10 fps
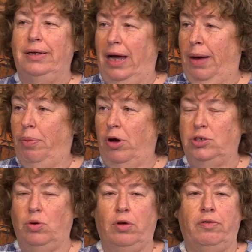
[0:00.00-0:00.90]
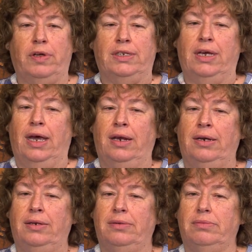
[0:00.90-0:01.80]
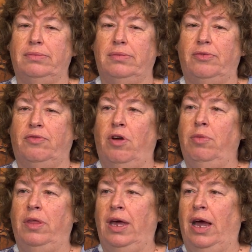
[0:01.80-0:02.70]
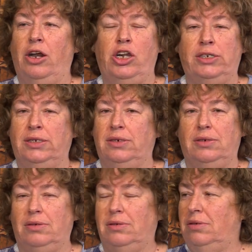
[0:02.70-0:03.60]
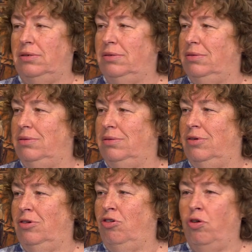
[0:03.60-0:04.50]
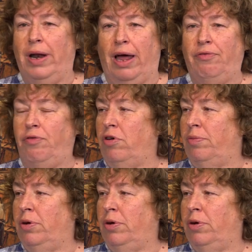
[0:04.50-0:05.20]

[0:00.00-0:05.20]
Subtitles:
I passed all of it. And from there, I just grew a love for it.